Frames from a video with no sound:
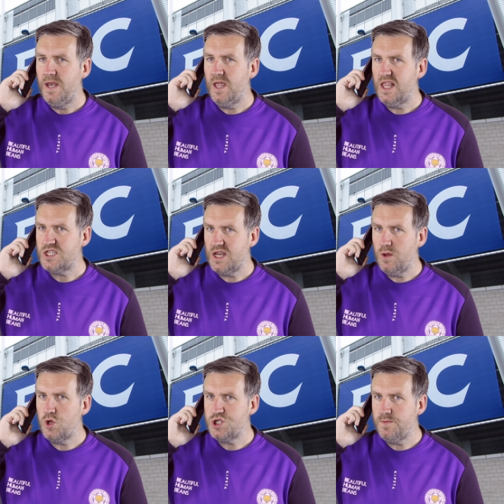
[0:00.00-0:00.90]
Now listen, I
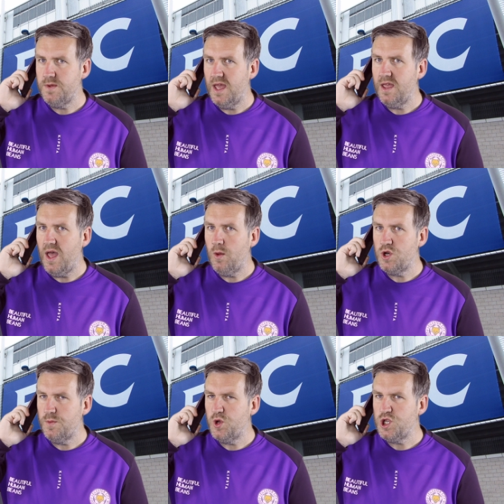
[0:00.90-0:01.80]
want
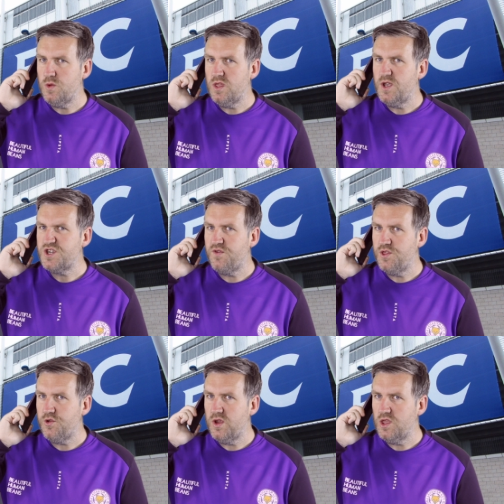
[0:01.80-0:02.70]
to put you in the best
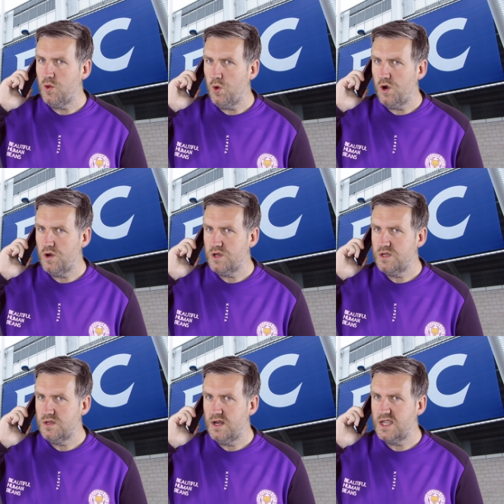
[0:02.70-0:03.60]
front three in the world.
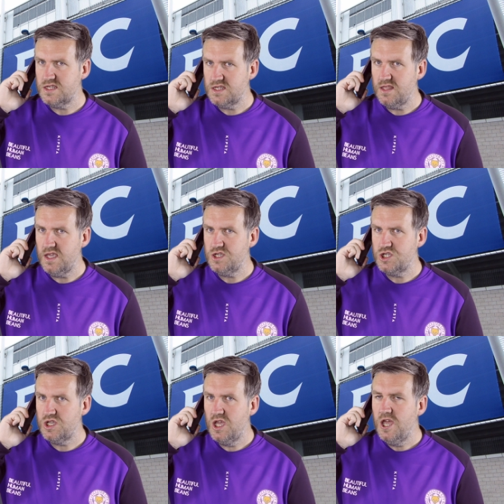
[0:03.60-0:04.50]
Listen to
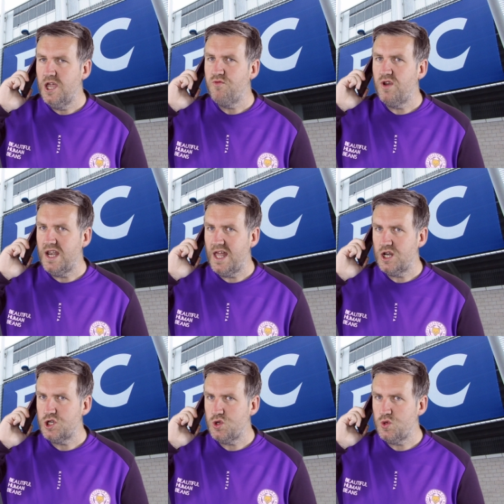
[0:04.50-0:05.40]
this.
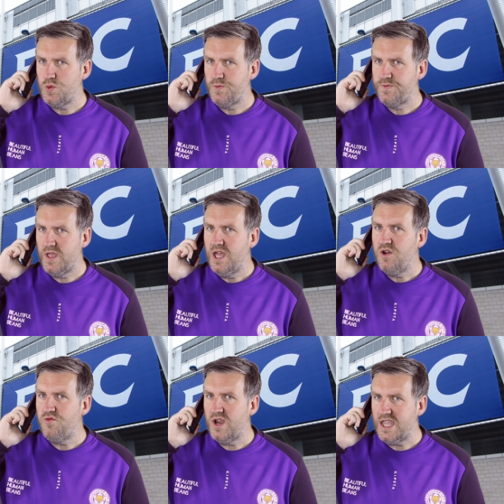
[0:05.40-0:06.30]
Ronaldo,
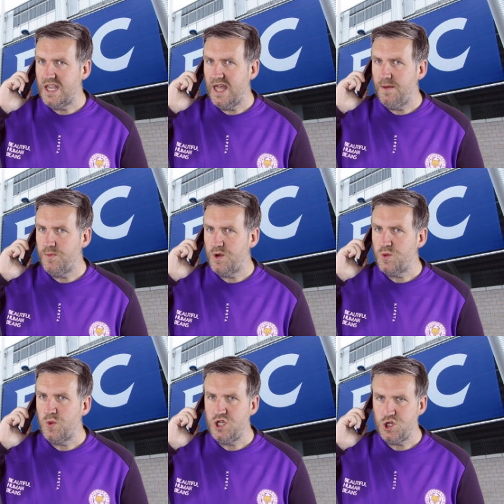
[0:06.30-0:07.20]
Ricky Lambert,
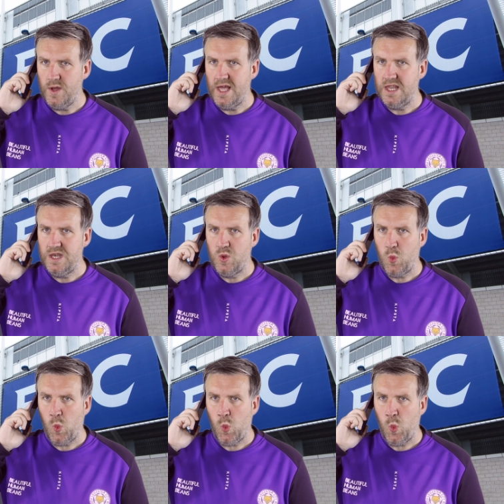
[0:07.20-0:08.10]
wee Joe Allen.
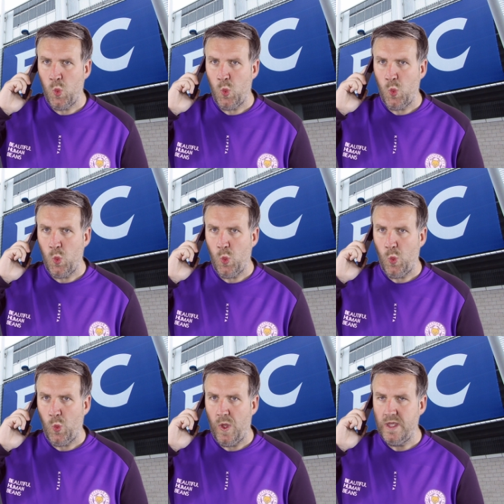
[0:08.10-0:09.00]

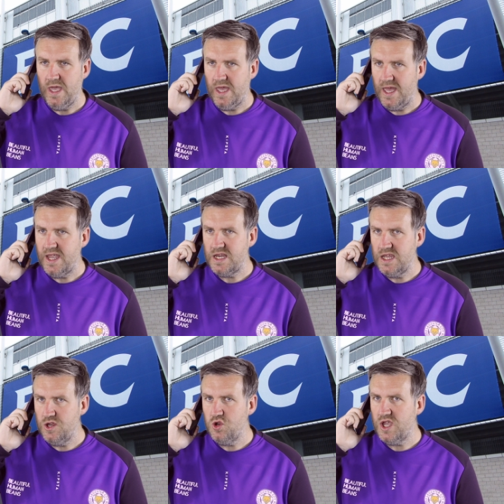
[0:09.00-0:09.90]
Yeah, I can
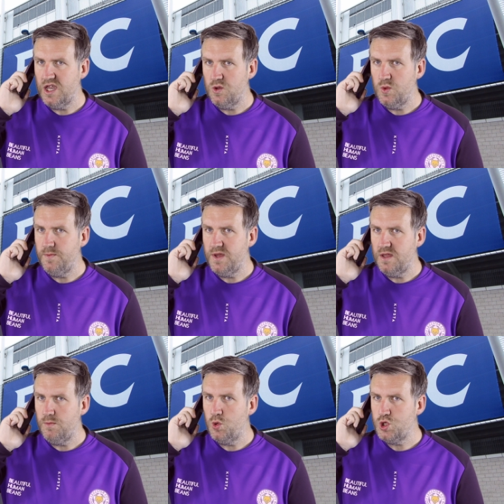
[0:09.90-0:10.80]
hear you getting a wee bit
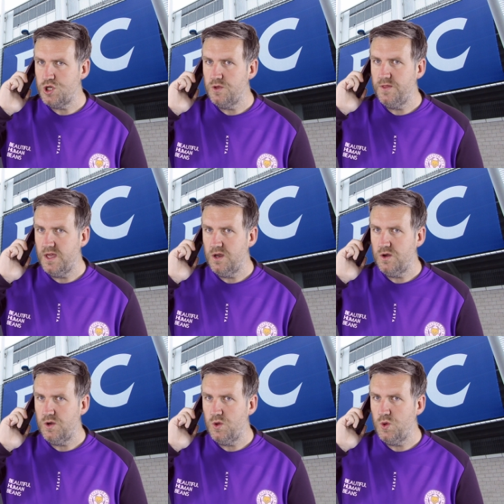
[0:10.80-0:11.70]
emotional there,
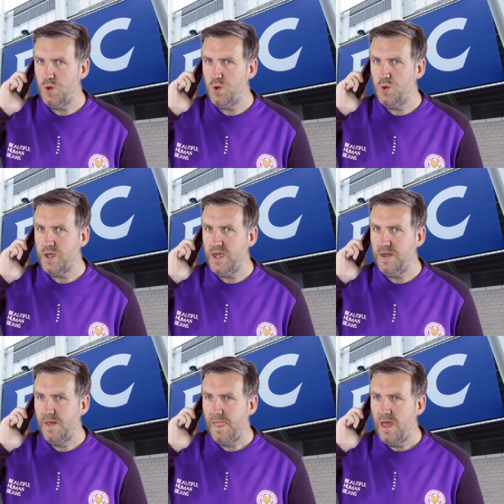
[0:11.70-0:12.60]
okay.